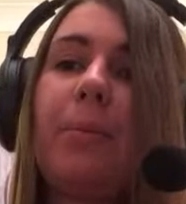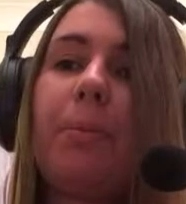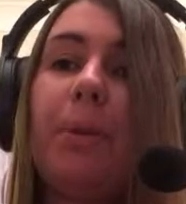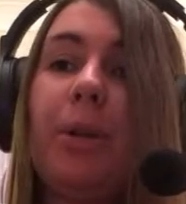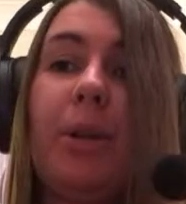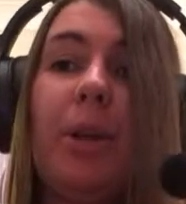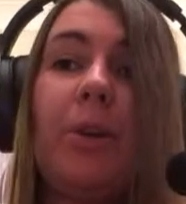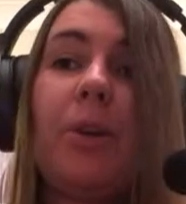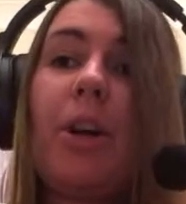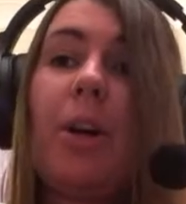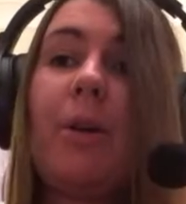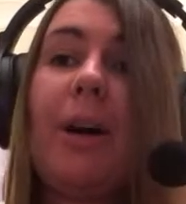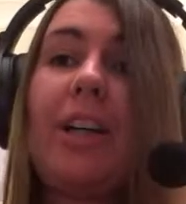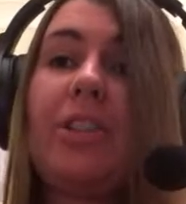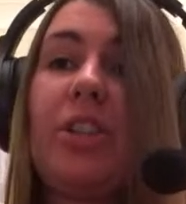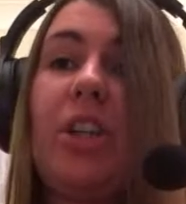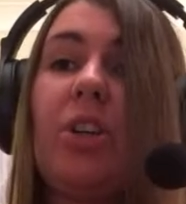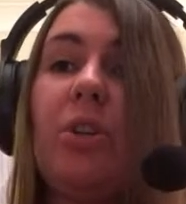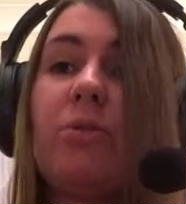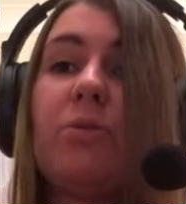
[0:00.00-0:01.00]
up and go, no,
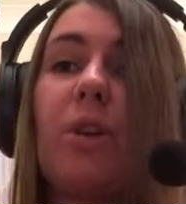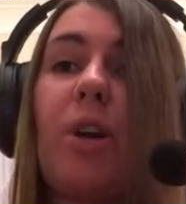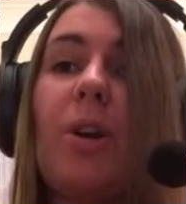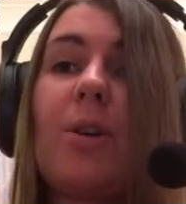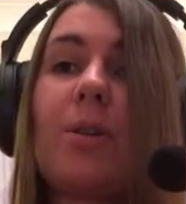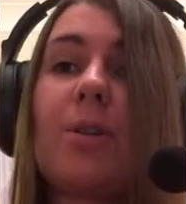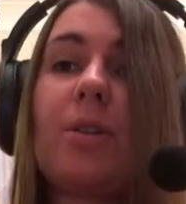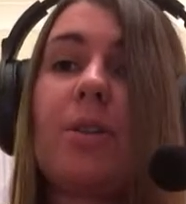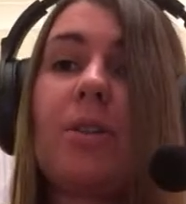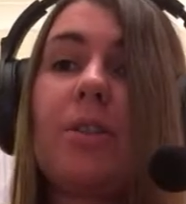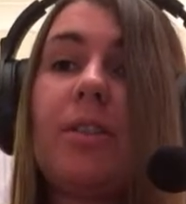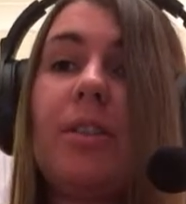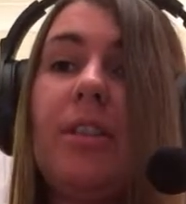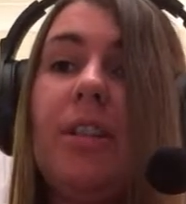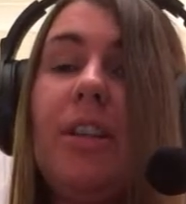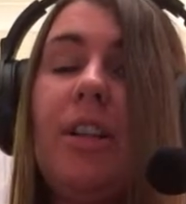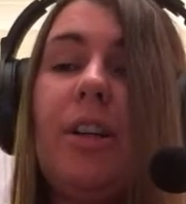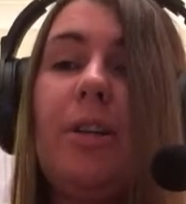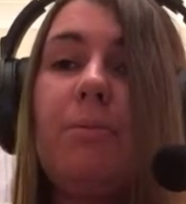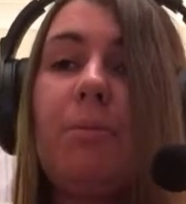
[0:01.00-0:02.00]
actually, you're wrong.
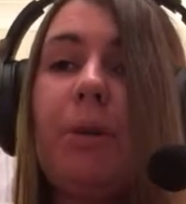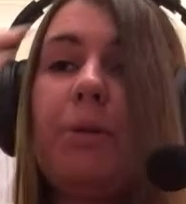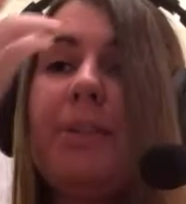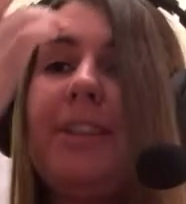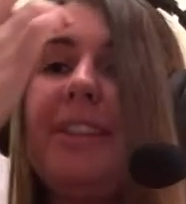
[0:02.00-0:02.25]
But